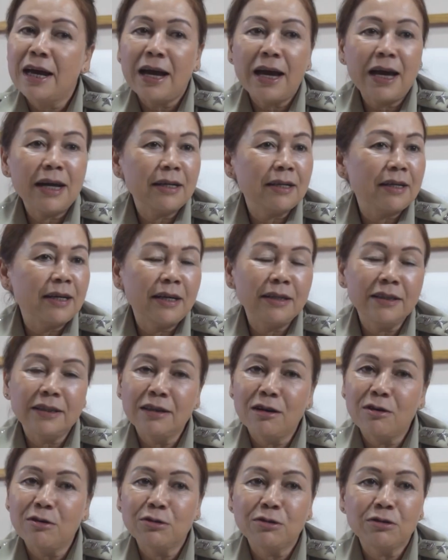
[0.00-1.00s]
And
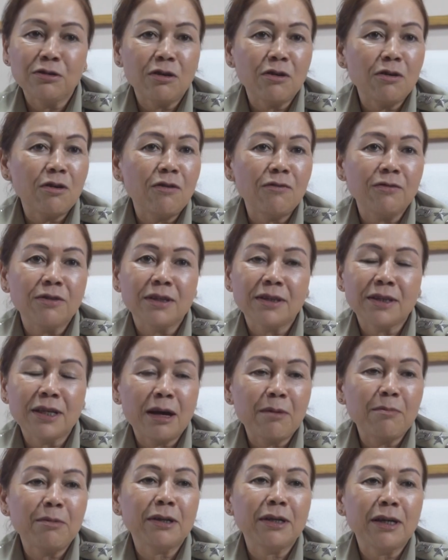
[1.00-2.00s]
getting out of this
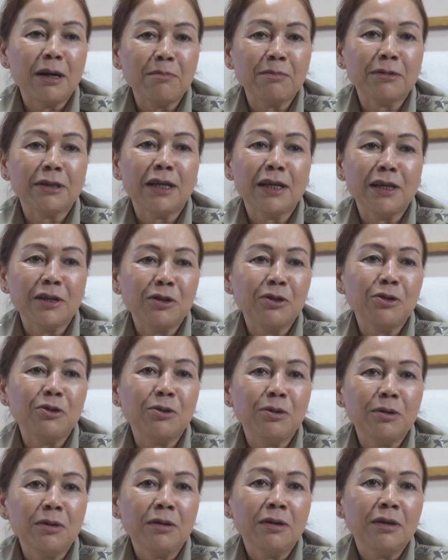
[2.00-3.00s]
habit, I'm telling
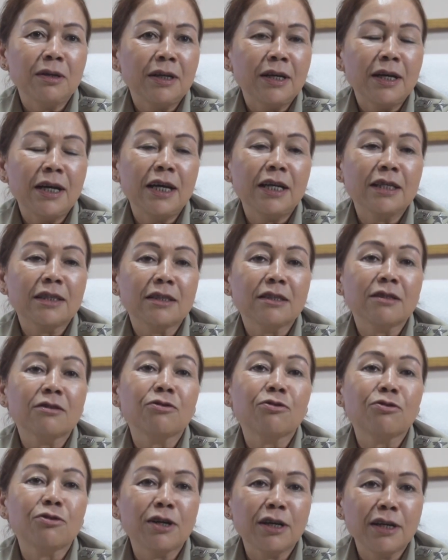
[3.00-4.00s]
you, it's
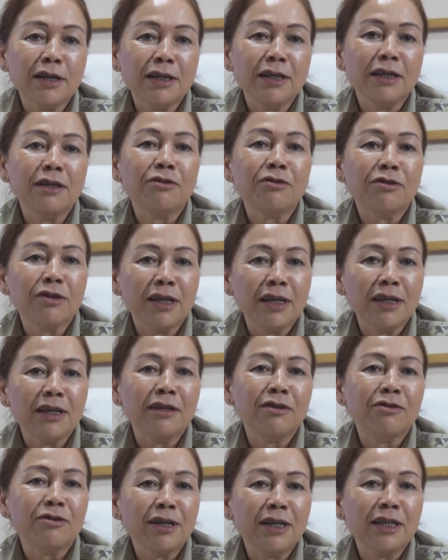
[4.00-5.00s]
really,
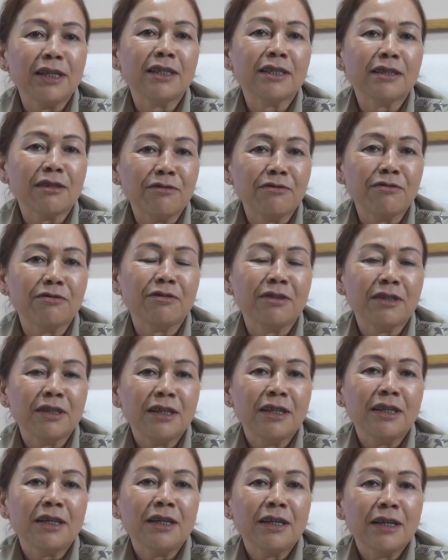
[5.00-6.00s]
really, really tough.
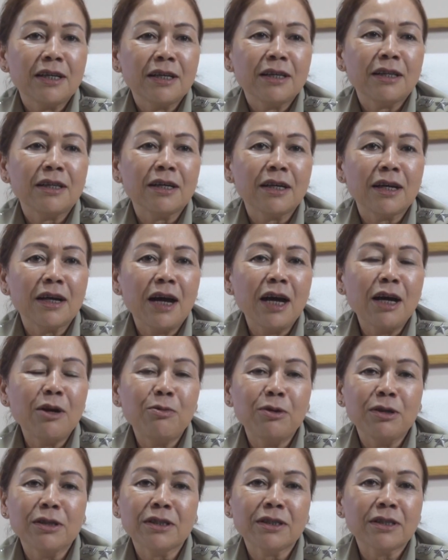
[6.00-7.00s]
The guy
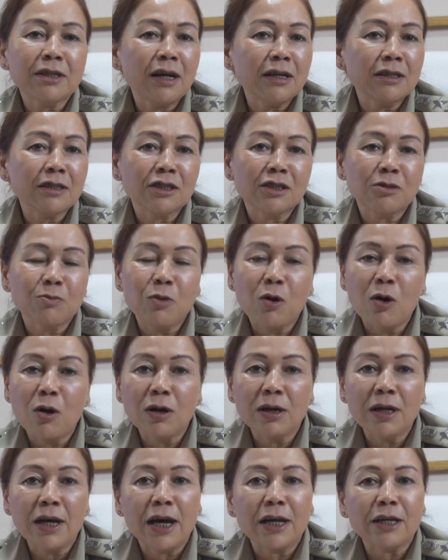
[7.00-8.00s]
will start
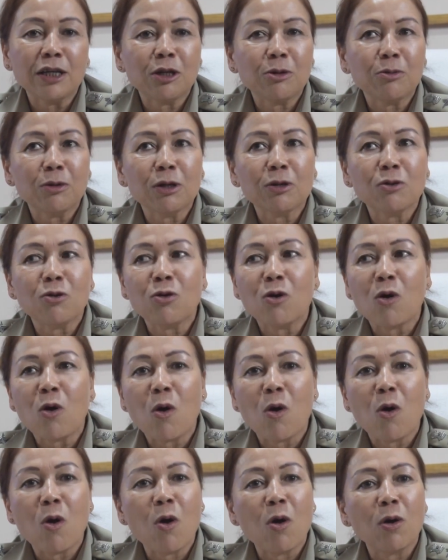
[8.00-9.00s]
small and he will go
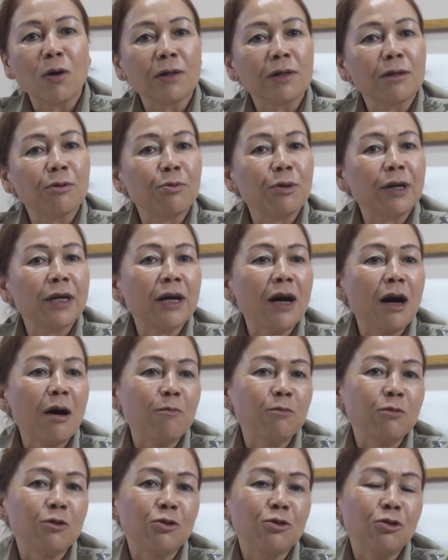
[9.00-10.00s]
all the way
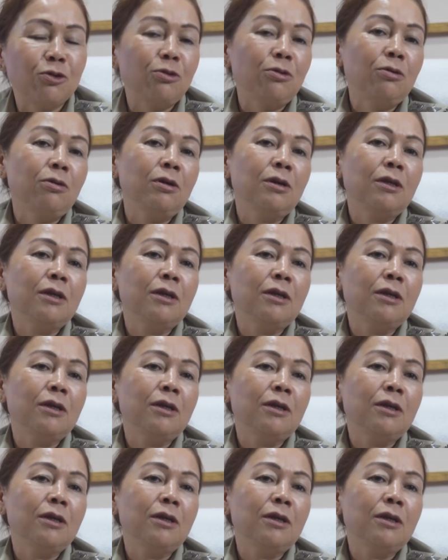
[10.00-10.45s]
up to